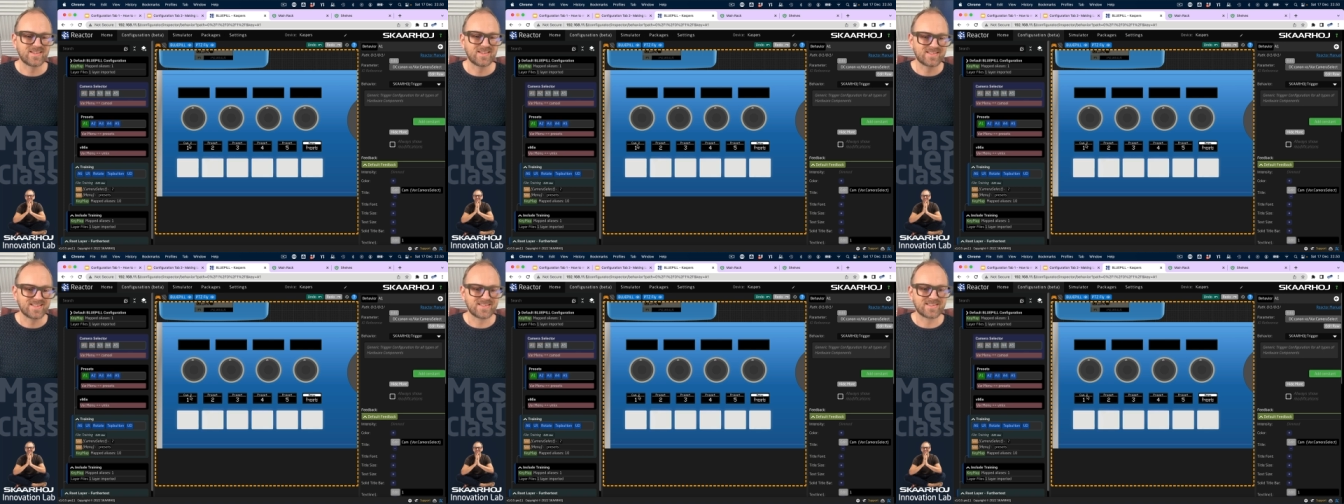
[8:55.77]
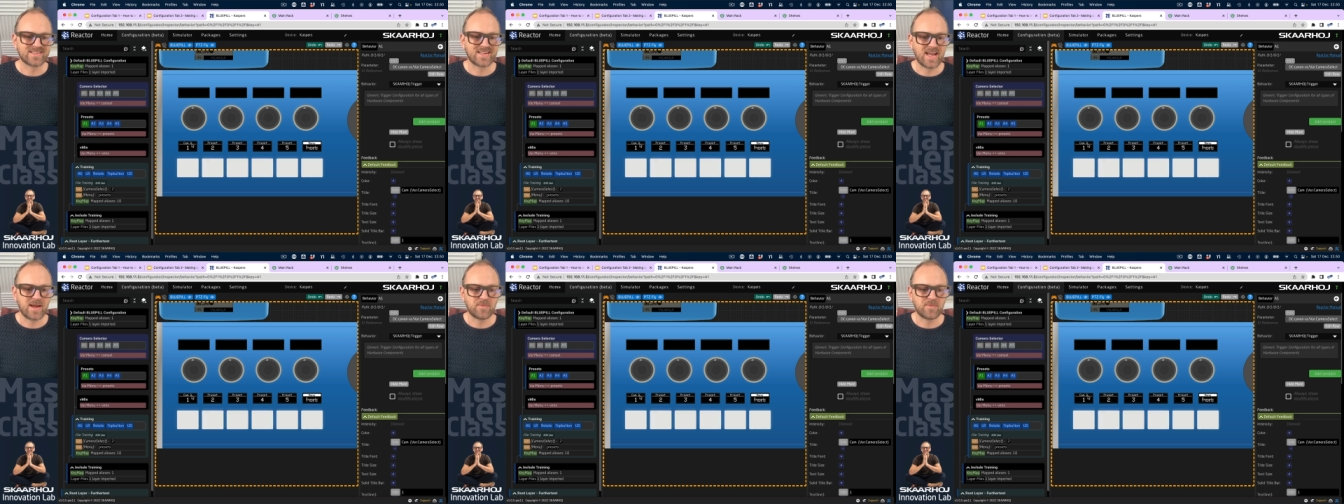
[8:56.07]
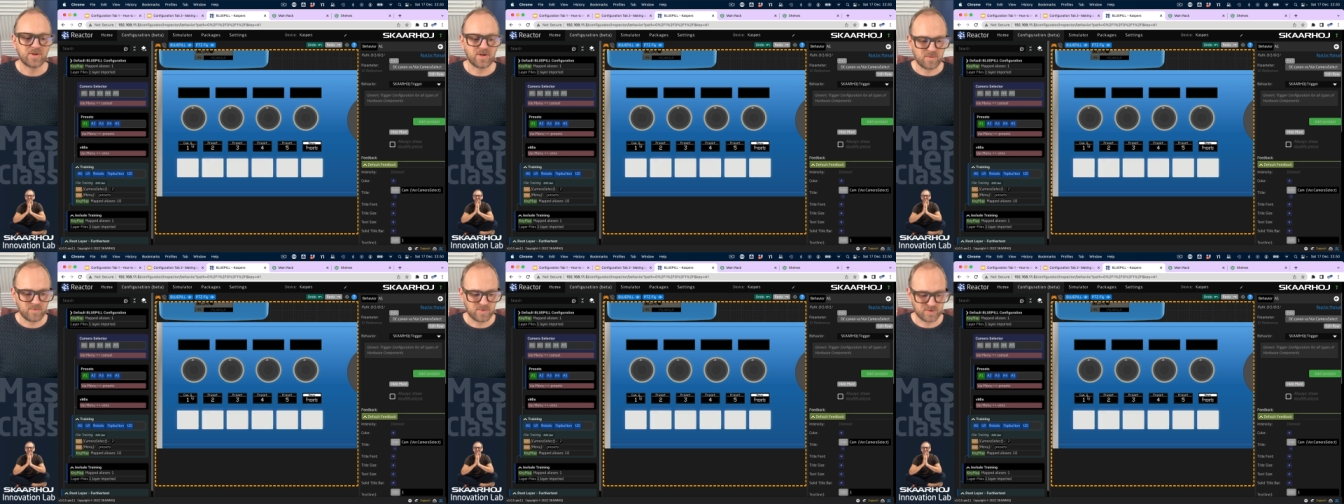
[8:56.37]
It says
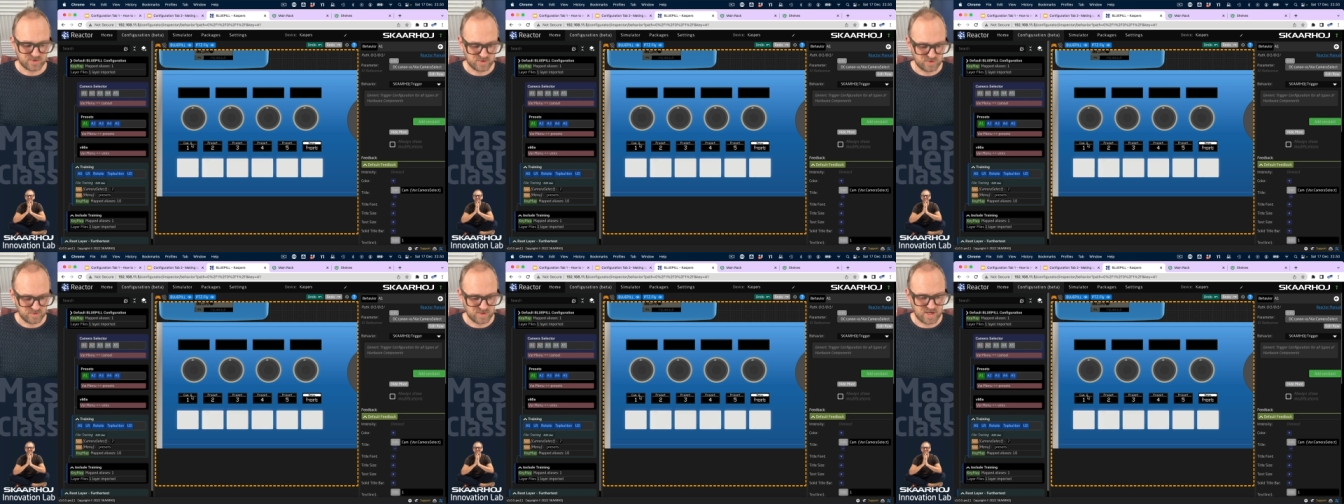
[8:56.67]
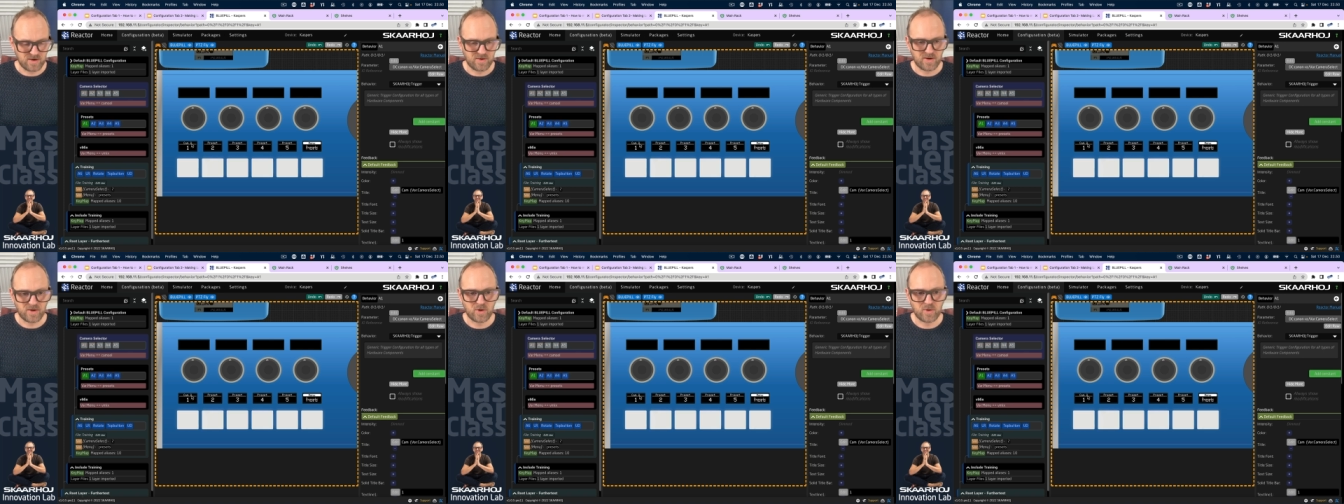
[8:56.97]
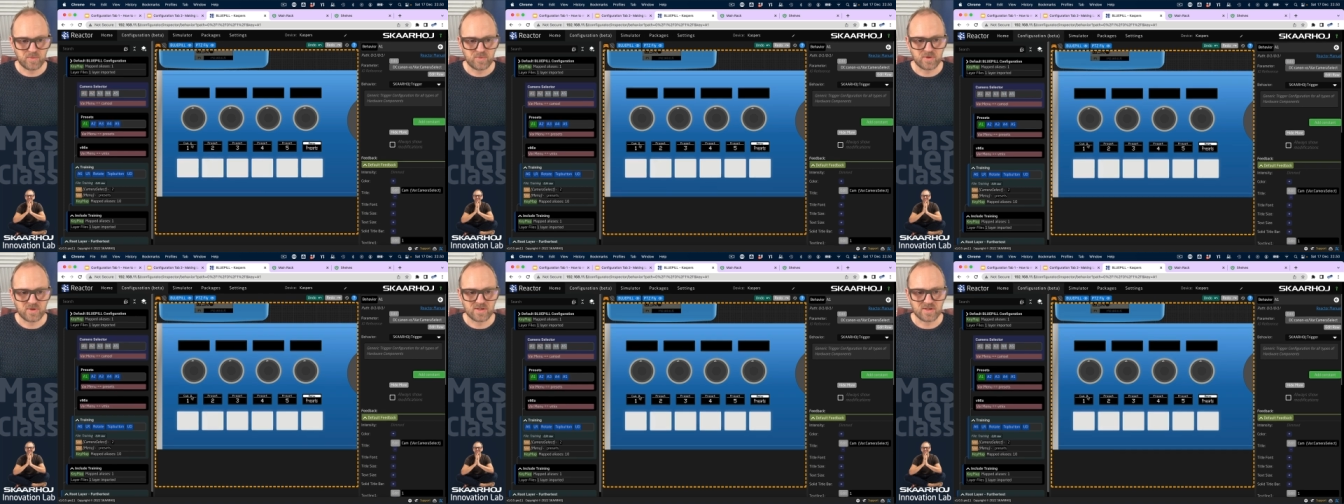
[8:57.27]
camera number two now. I
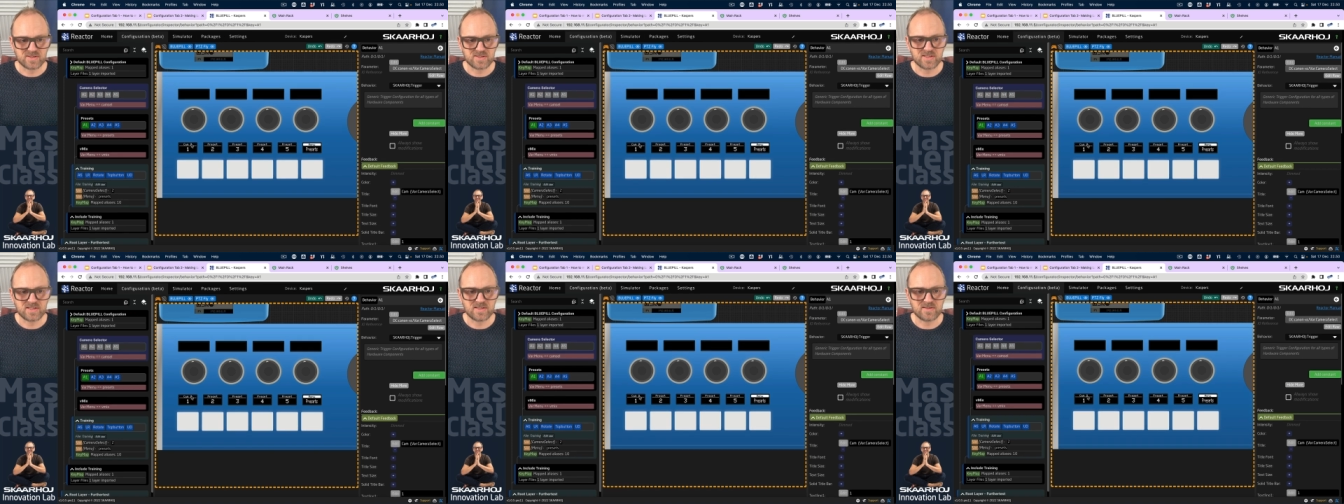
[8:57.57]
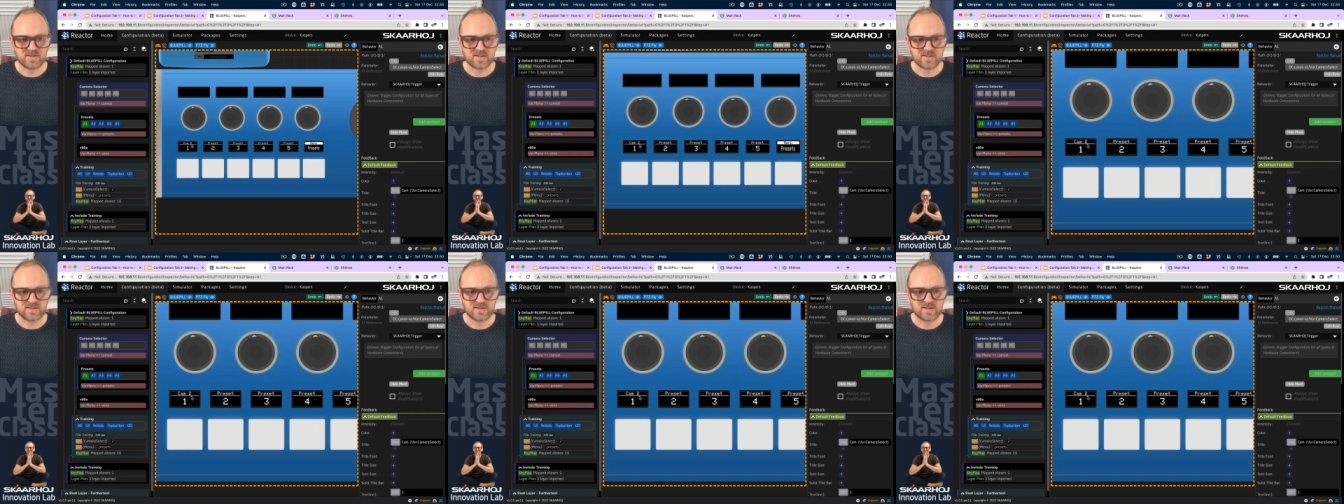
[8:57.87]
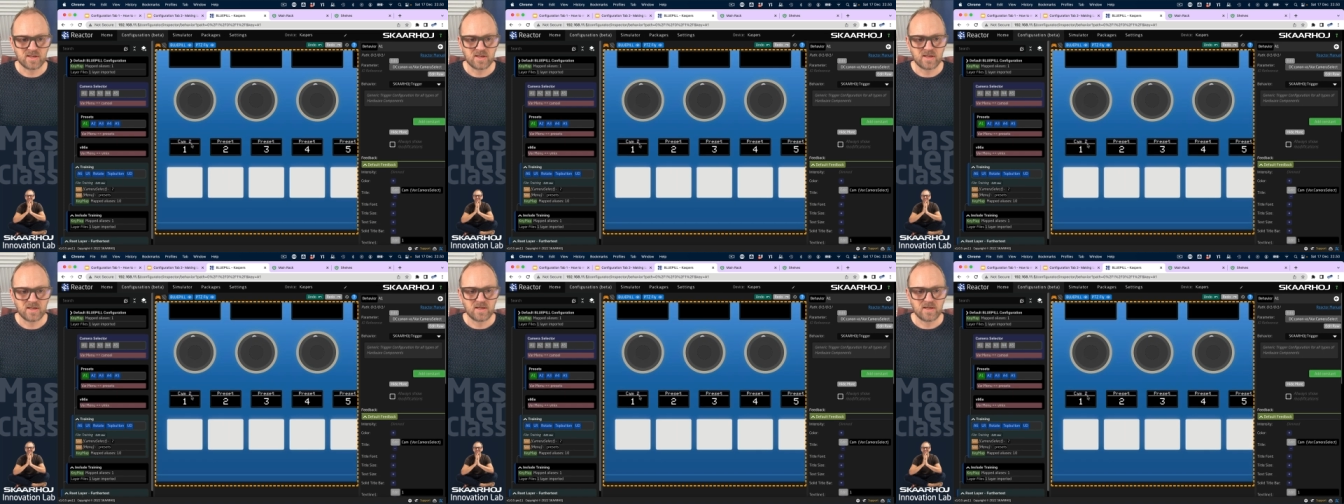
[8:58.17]
hope you can see this.